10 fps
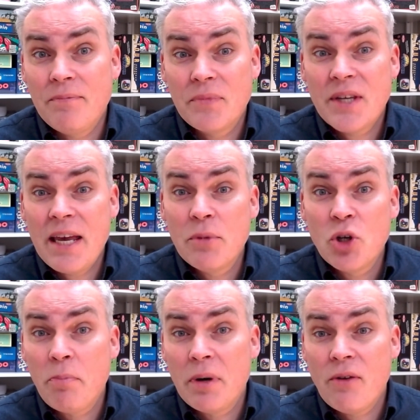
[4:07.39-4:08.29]
Take
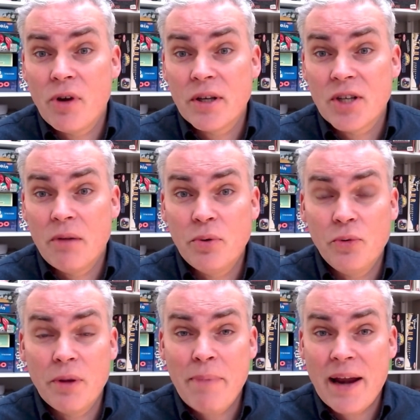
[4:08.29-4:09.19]
Monopoly, for example.
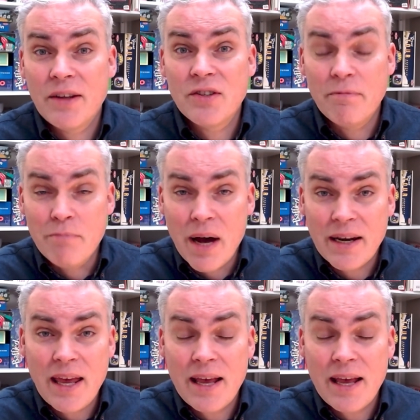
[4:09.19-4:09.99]
The balance of money